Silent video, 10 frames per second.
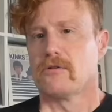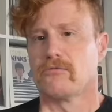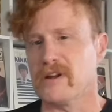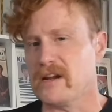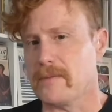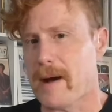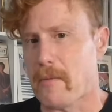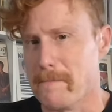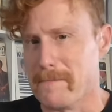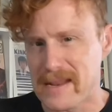Written in about
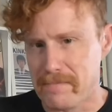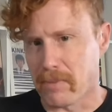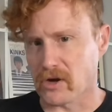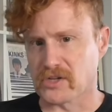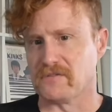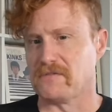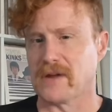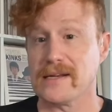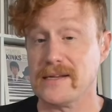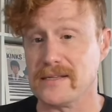mid-March of
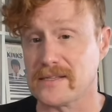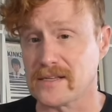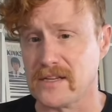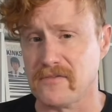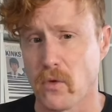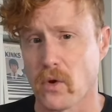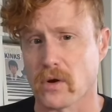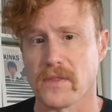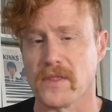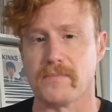1964
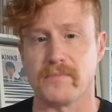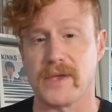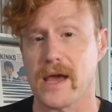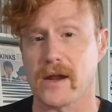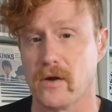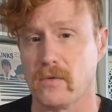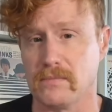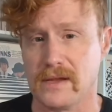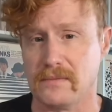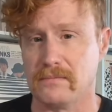on the piano
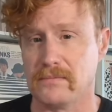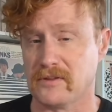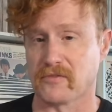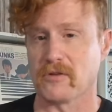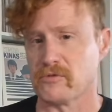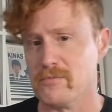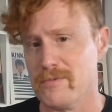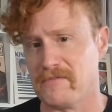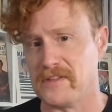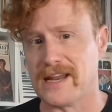in the front room
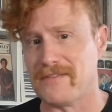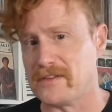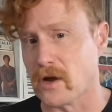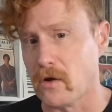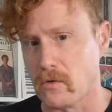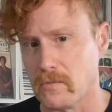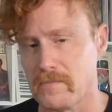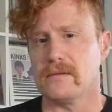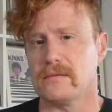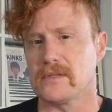of the Davies
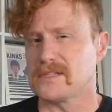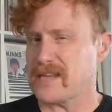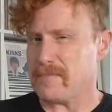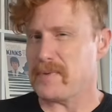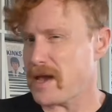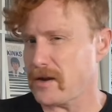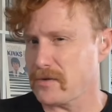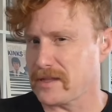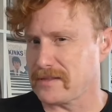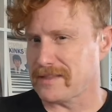home, the same piano
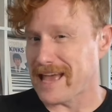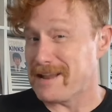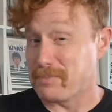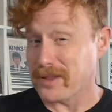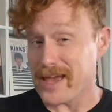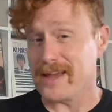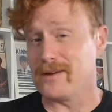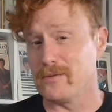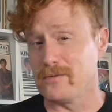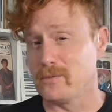that they had
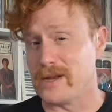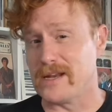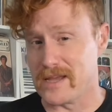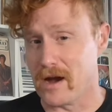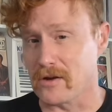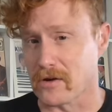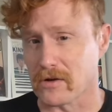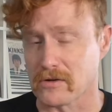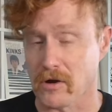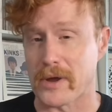played when
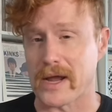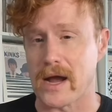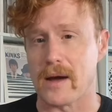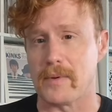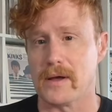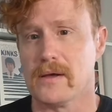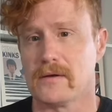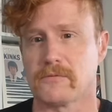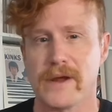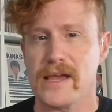younger growing up,
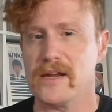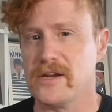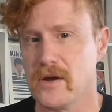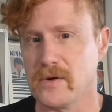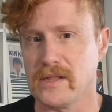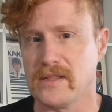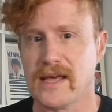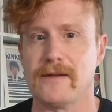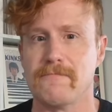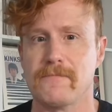Ray had noted
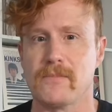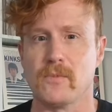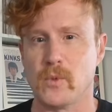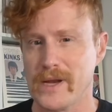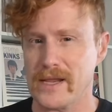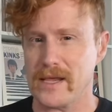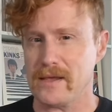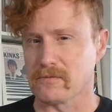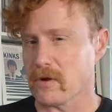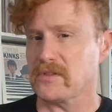that when he
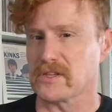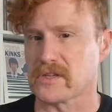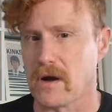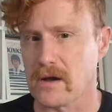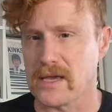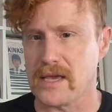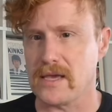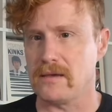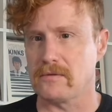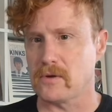wrote the song,
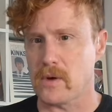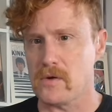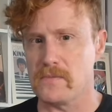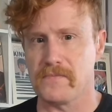he, quote,